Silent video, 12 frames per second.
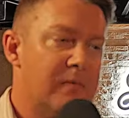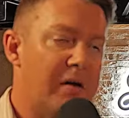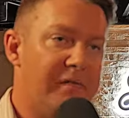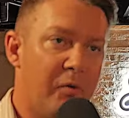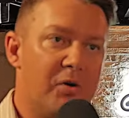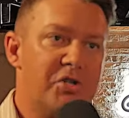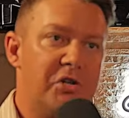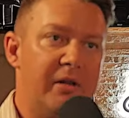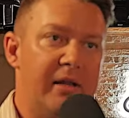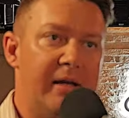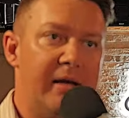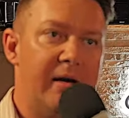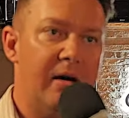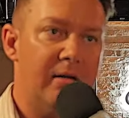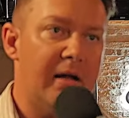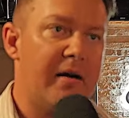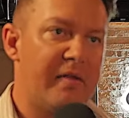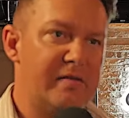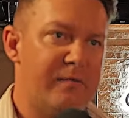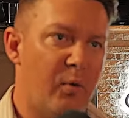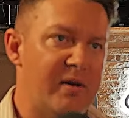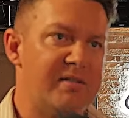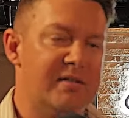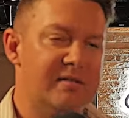unfortunately, a lot of these
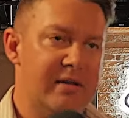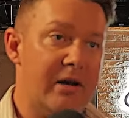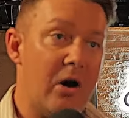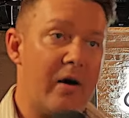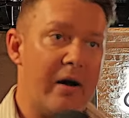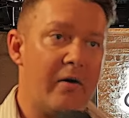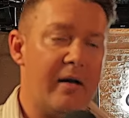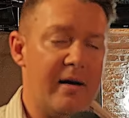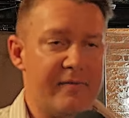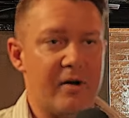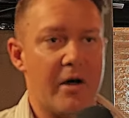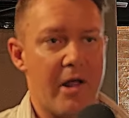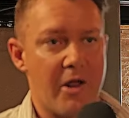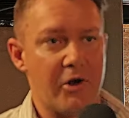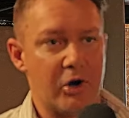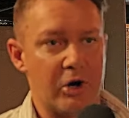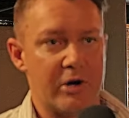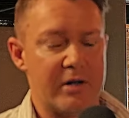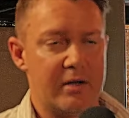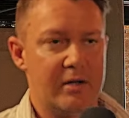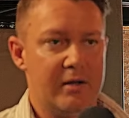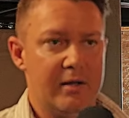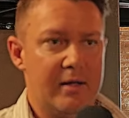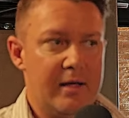voices in our area have gone unheard.
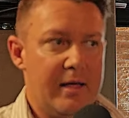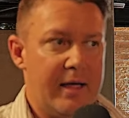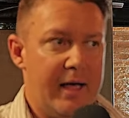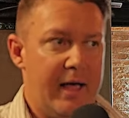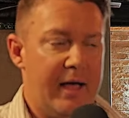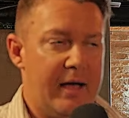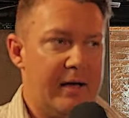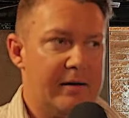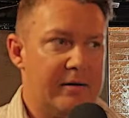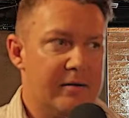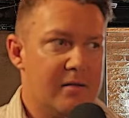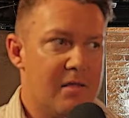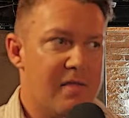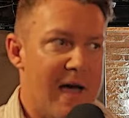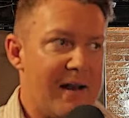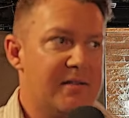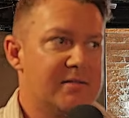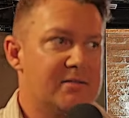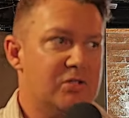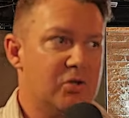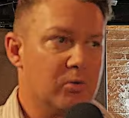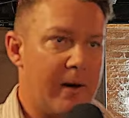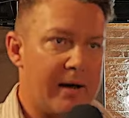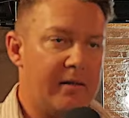And that is
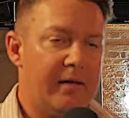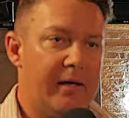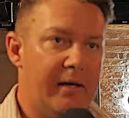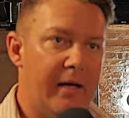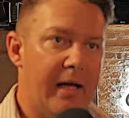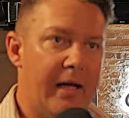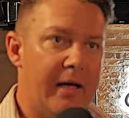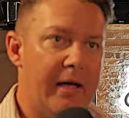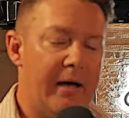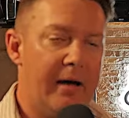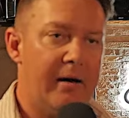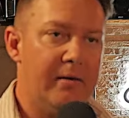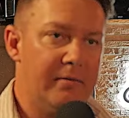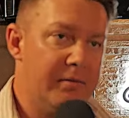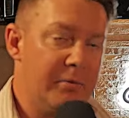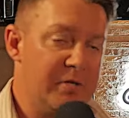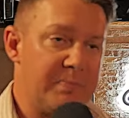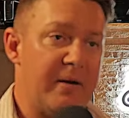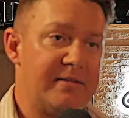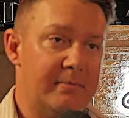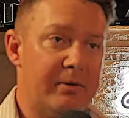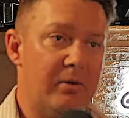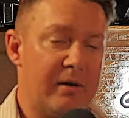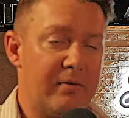directly the
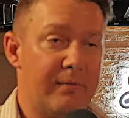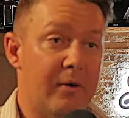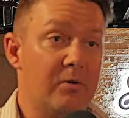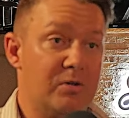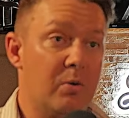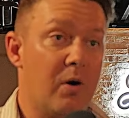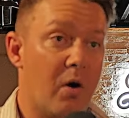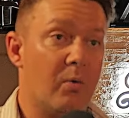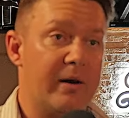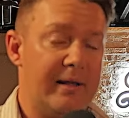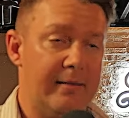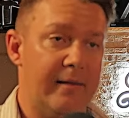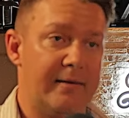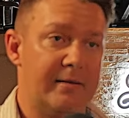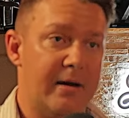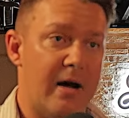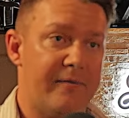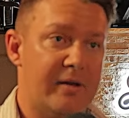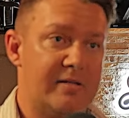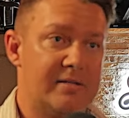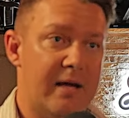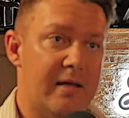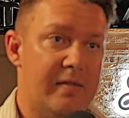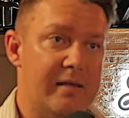responsibility of the folks who are already in elected
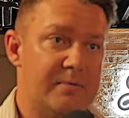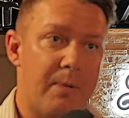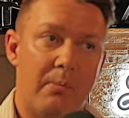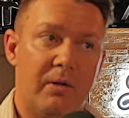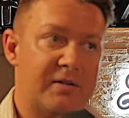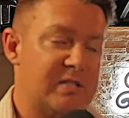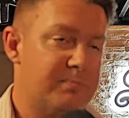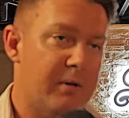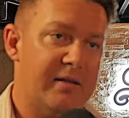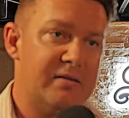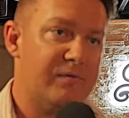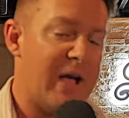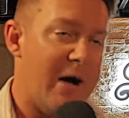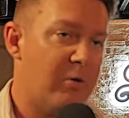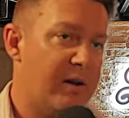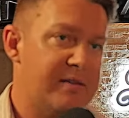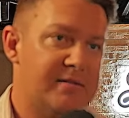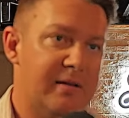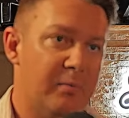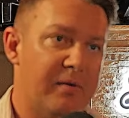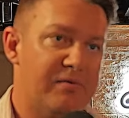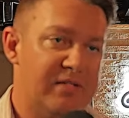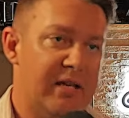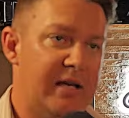office. And these public displays of cowardice that
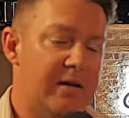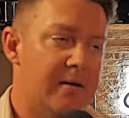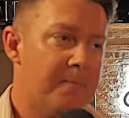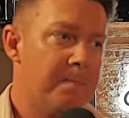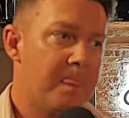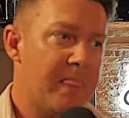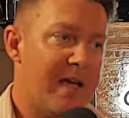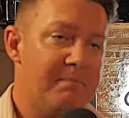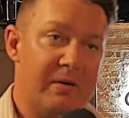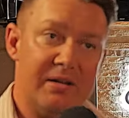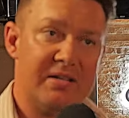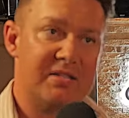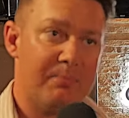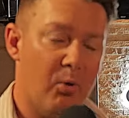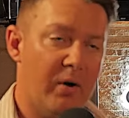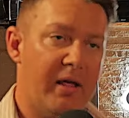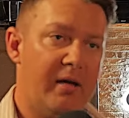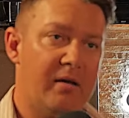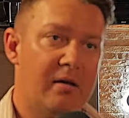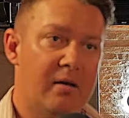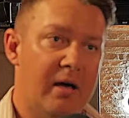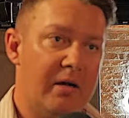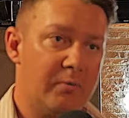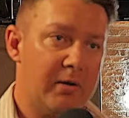we've seen have been disappointing
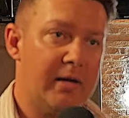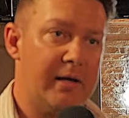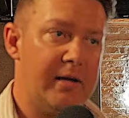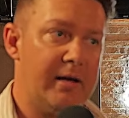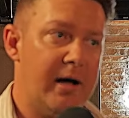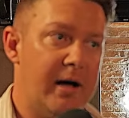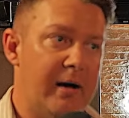and really